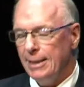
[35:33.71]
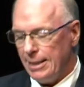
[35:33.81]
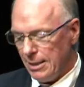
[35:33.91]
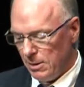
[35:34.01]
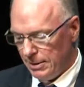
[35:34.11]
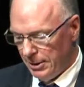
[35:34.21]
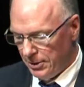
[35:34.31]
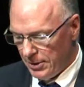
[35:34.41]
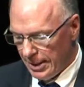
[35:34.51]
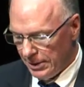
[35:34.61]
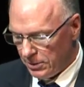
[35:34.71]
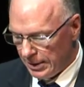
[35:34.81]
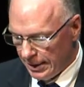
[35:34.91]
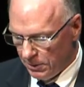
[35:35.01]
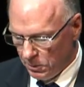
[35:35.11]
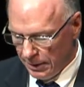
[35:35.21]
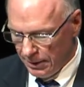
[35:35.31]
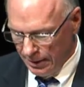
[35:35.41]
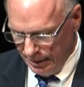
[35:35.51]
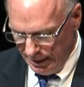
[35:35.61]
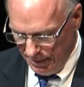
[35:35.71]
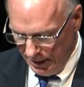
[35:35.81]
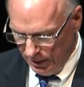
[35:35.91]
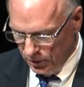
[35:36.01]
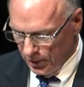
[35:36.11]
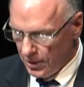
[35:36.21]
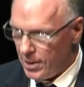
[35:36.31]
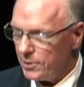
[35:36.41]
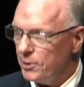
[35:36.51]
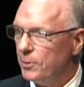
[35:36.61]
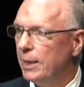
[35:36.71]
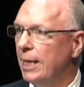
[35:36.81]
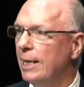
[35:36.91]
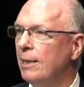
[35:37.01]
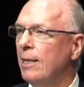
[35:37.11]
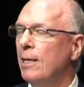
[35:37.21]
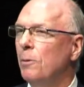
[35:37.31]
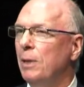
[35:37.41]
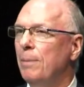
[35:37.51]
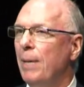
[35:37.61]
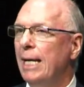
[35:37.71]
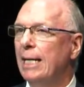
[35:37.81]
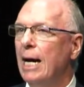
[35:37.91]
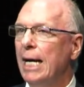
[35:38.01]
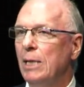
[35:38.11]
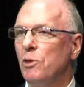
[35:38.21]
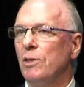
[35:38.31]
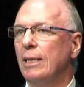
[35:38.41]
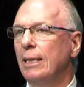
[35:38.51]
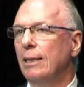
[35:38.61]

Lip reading: Ontario Hydro did it with a company out of Chicago, and we made ice